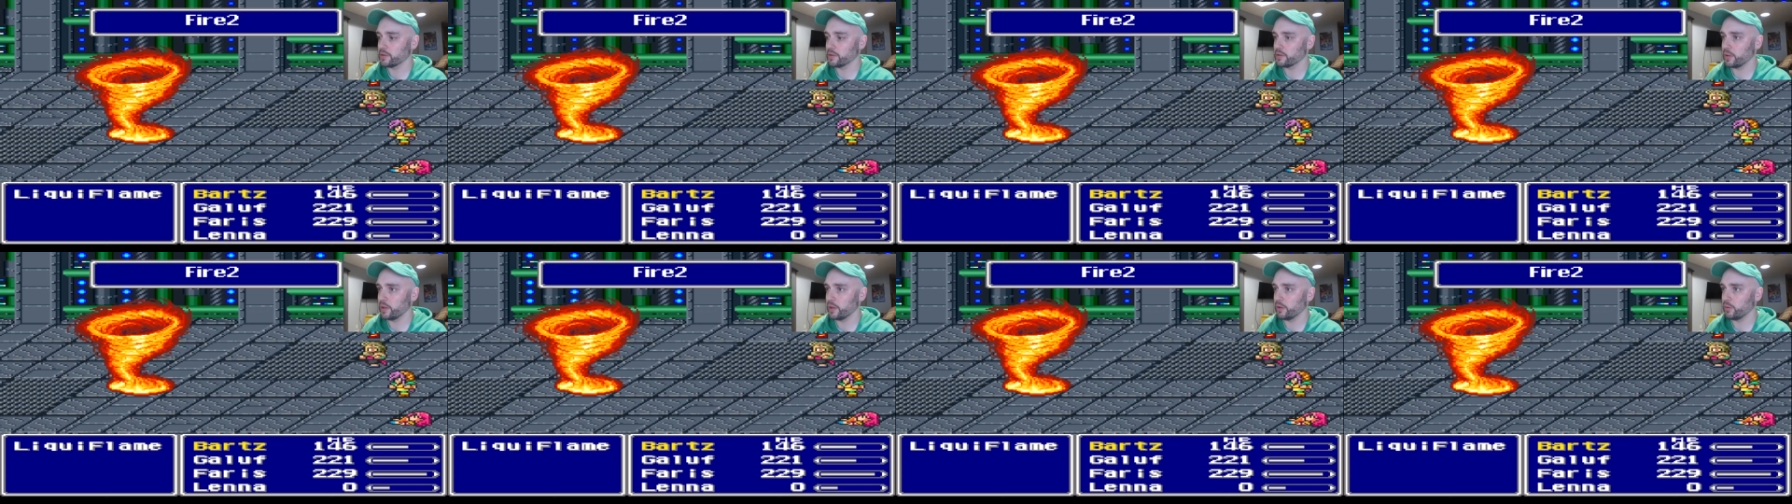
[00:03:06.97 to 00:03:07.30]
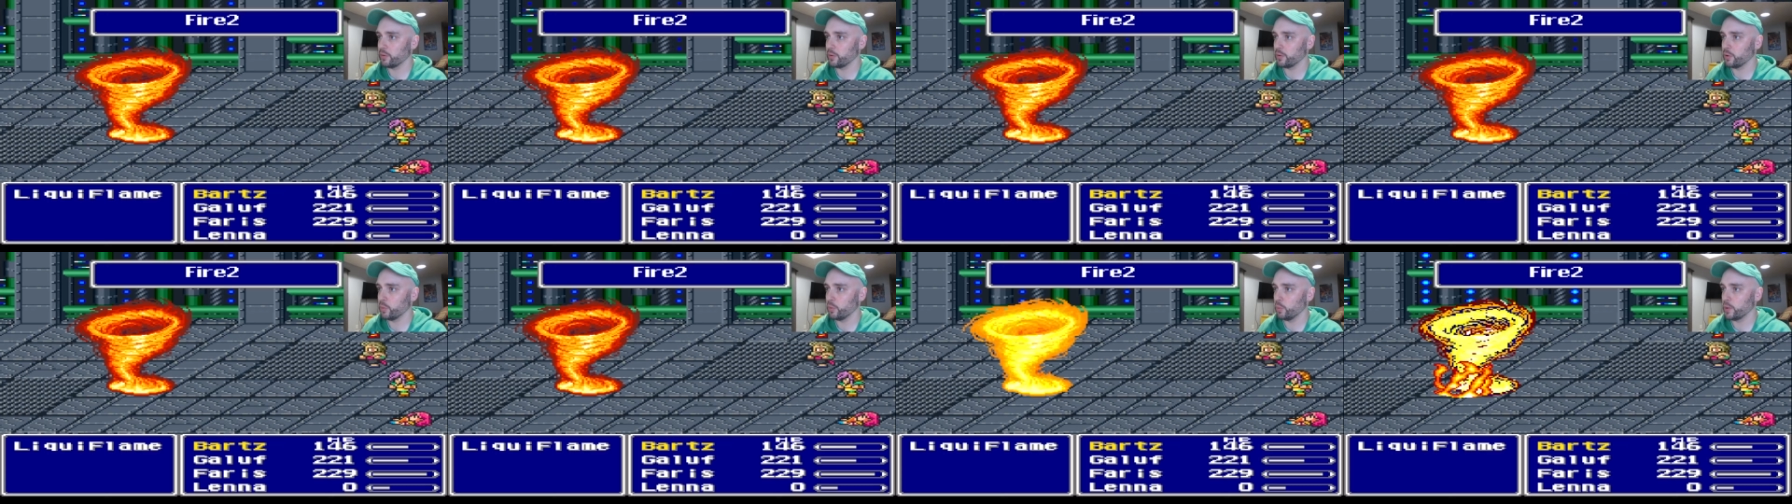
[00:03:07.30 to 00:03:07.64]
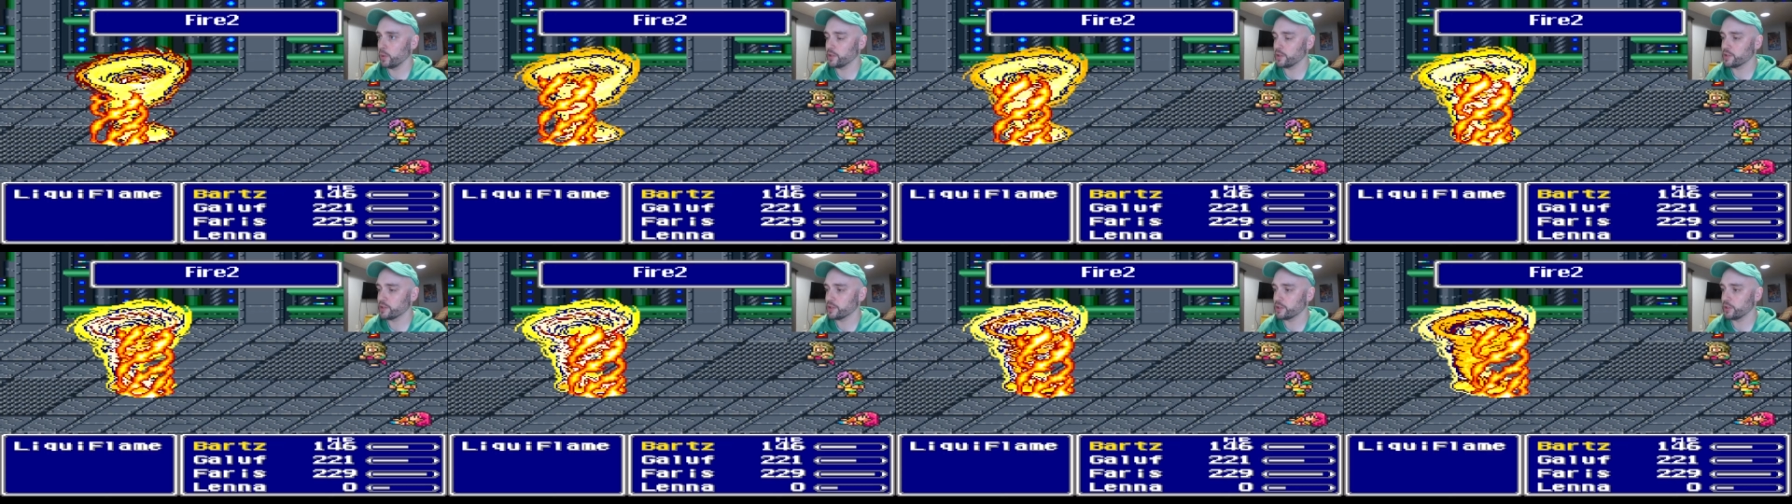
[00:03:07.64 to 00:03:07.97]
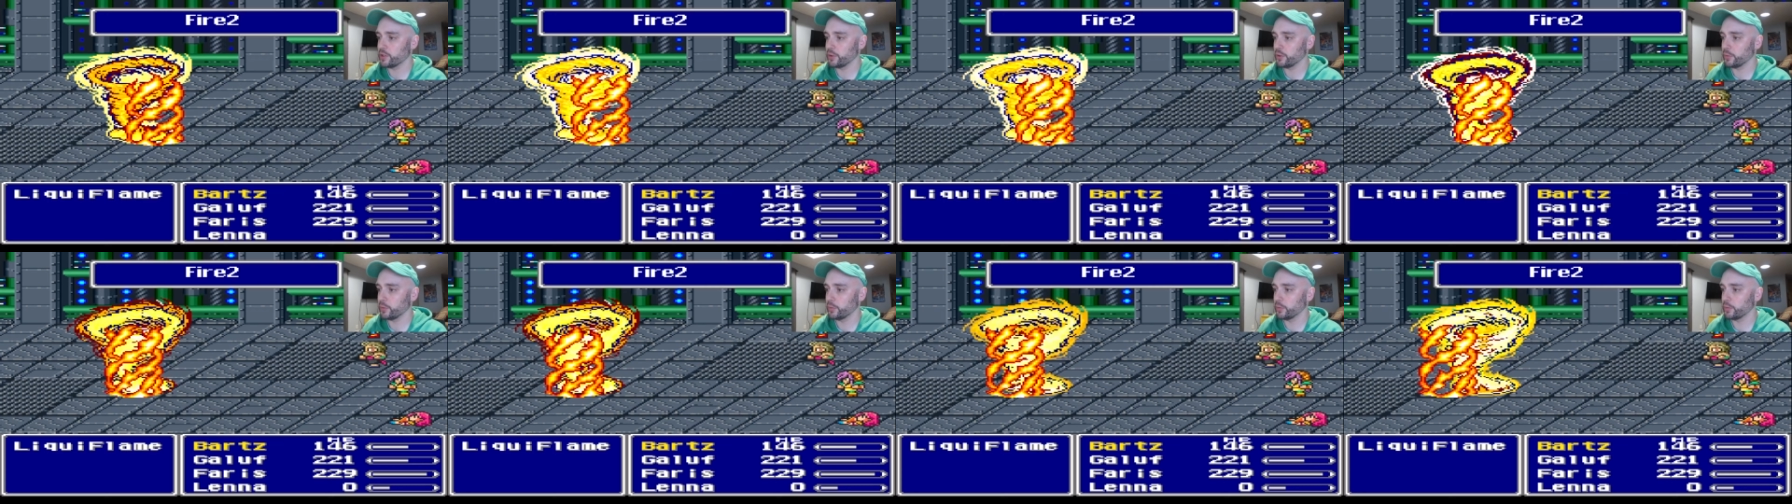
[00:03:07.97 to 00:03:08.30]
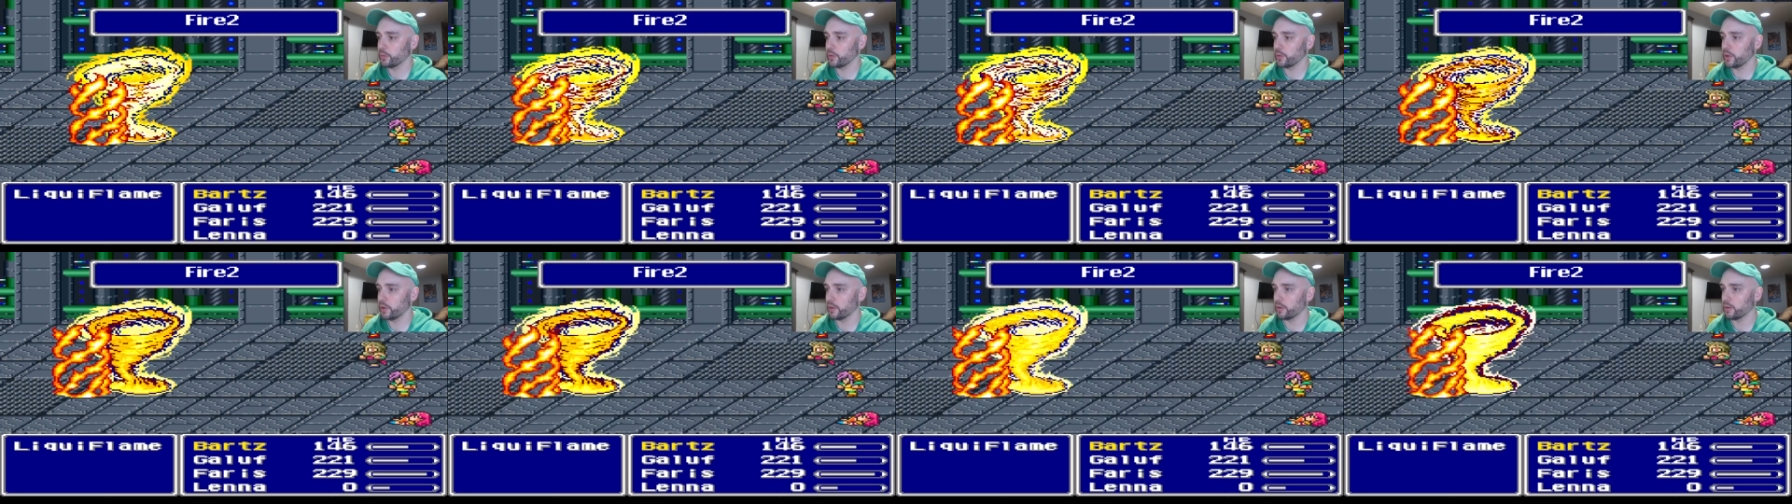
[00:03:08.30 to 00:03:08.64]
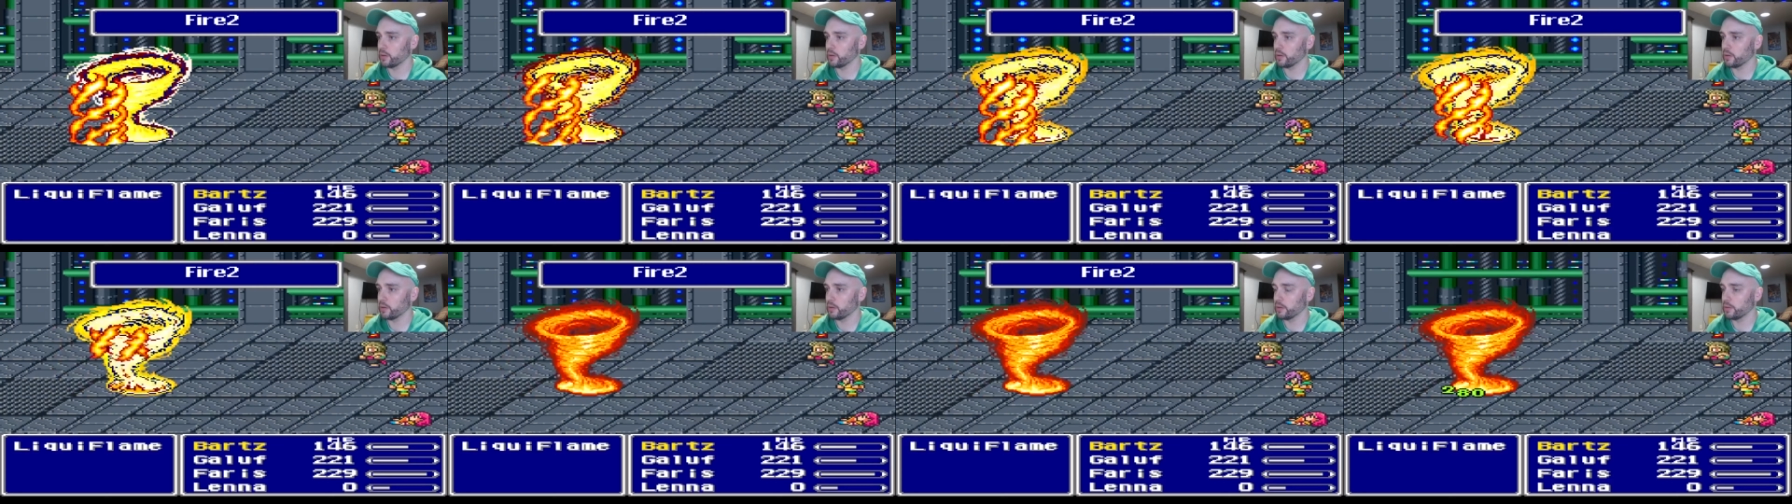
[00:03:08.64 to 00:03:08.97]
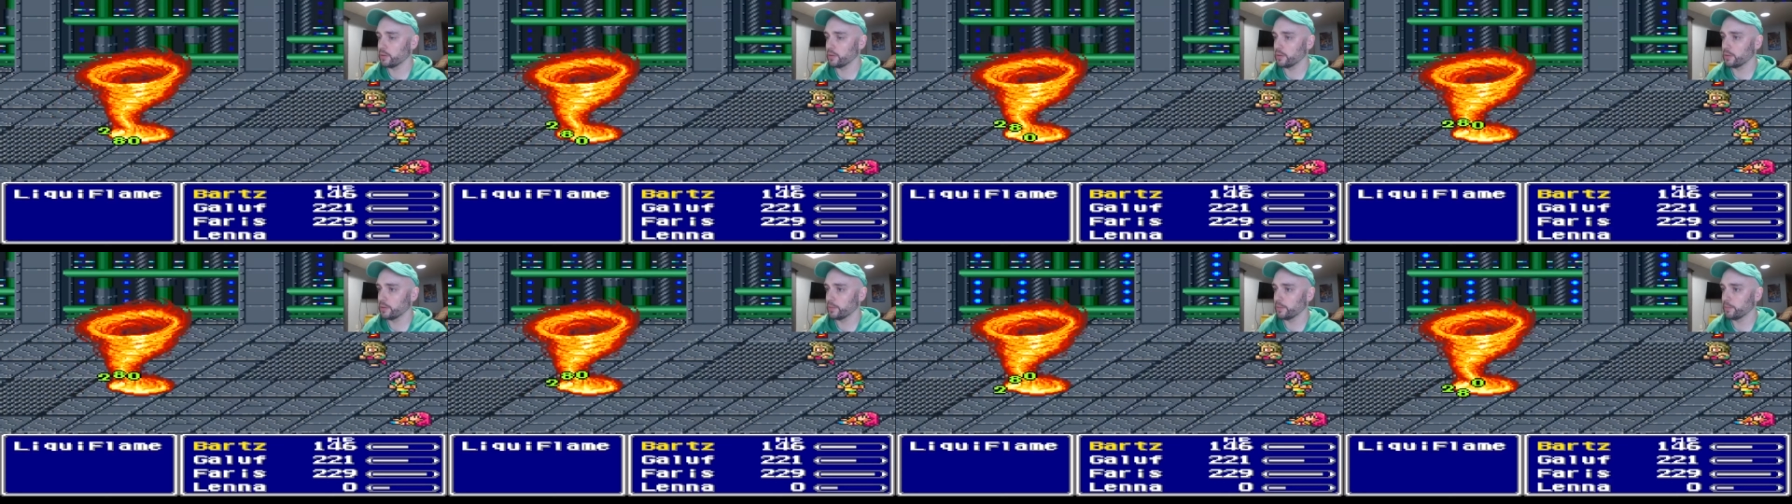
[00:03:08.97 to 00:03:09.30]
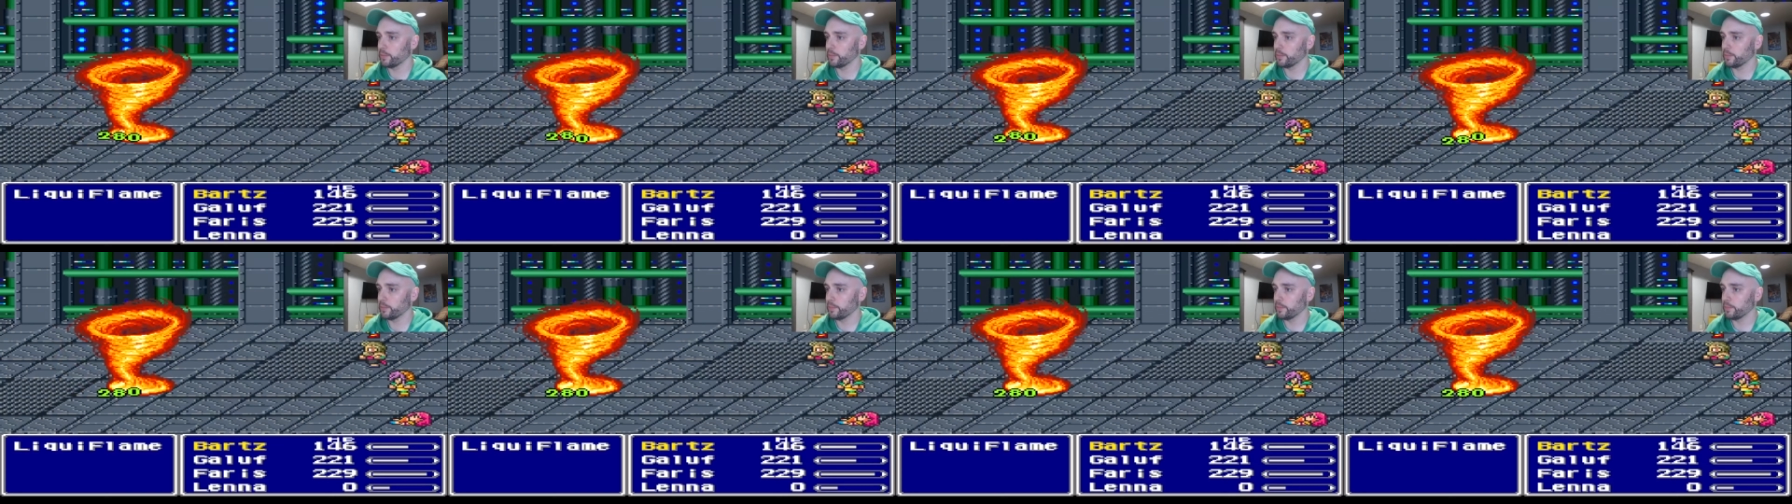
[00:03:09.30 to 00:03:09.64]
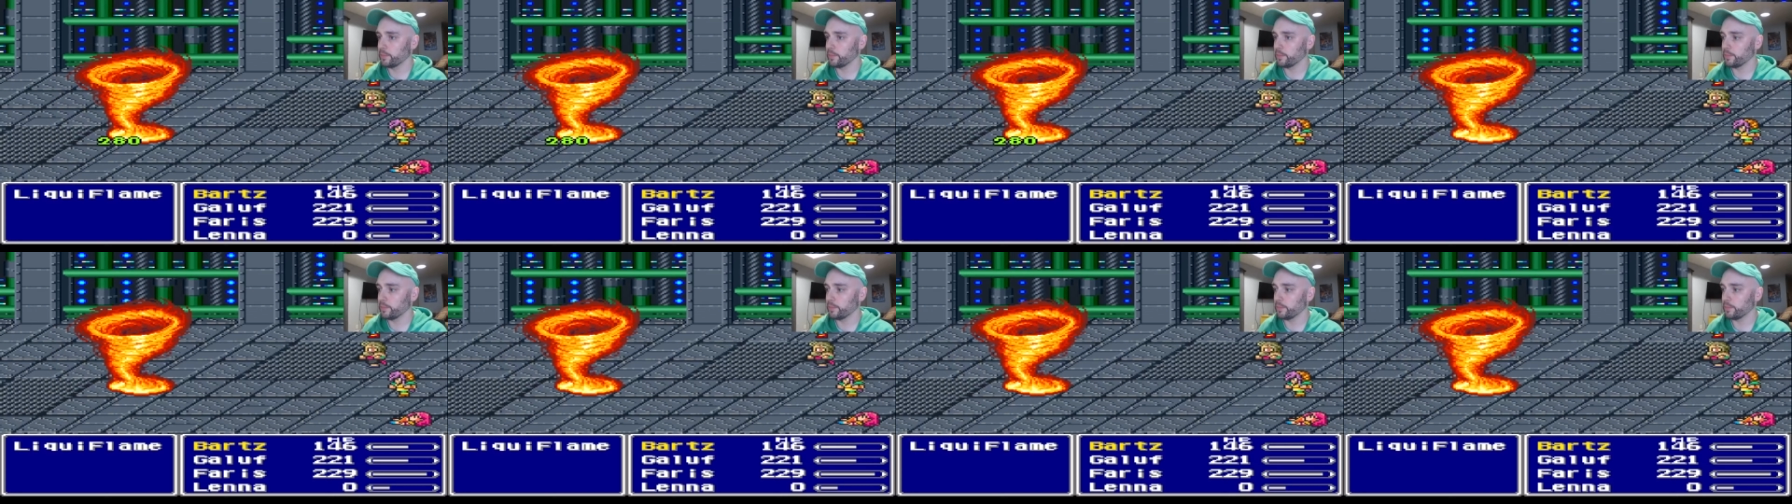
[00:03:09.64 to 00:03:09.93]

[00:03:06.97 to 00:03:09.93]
so I don't know what to do there.